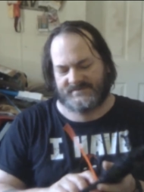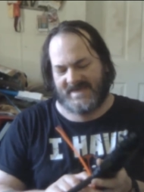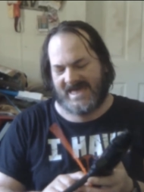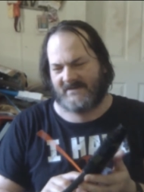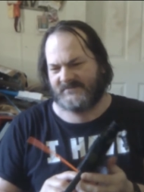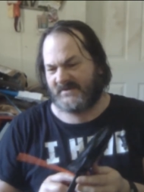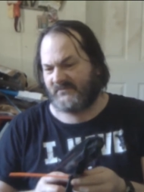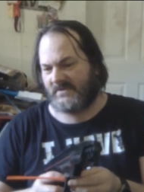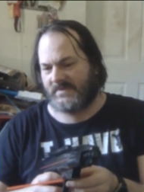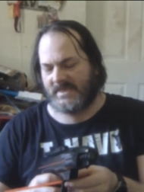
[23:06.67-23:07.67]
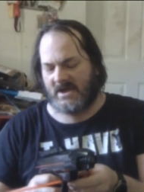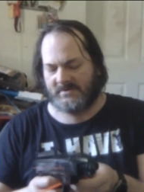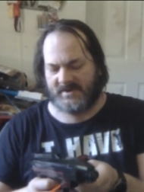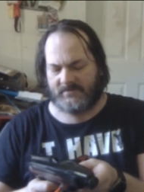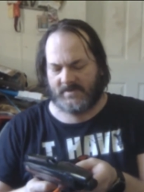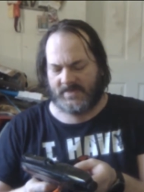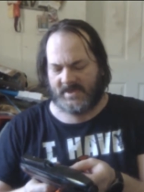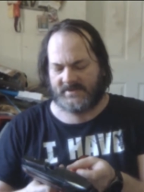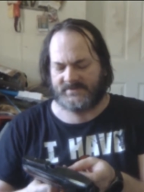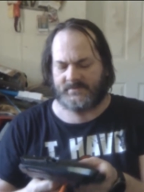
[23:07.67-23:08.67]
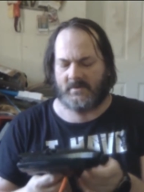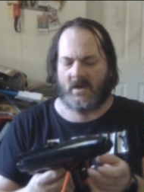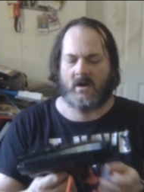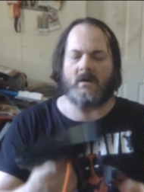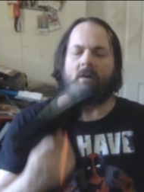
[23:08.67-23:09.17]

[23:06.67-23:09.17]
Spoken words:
have different things and all,